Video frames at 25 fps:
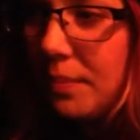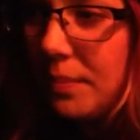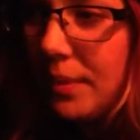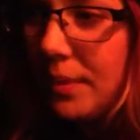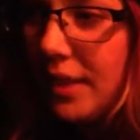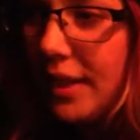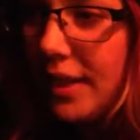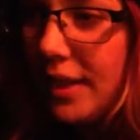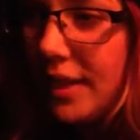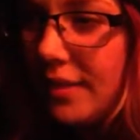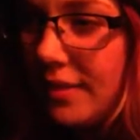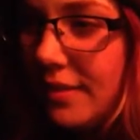
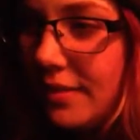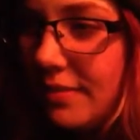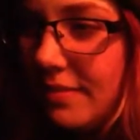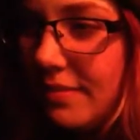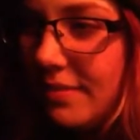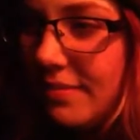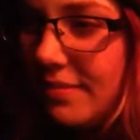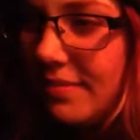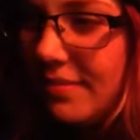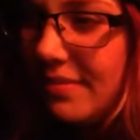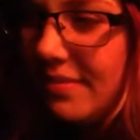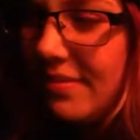but
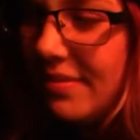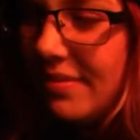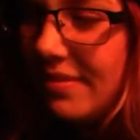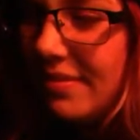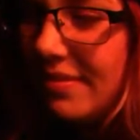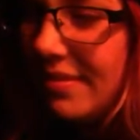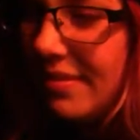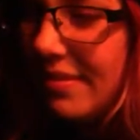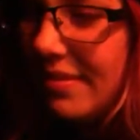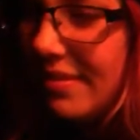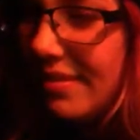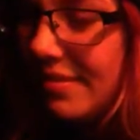
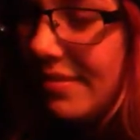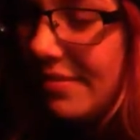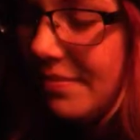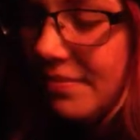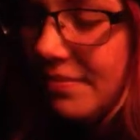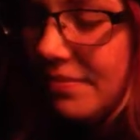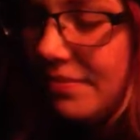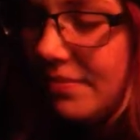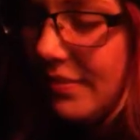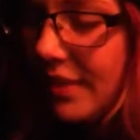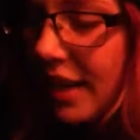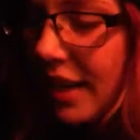
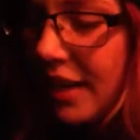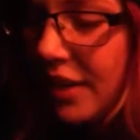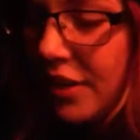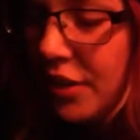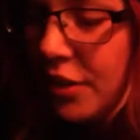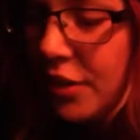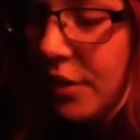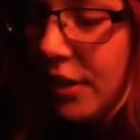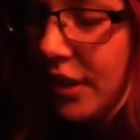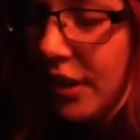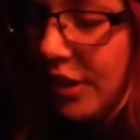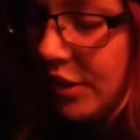I don't
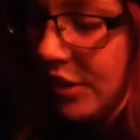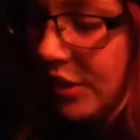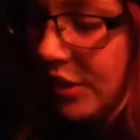know,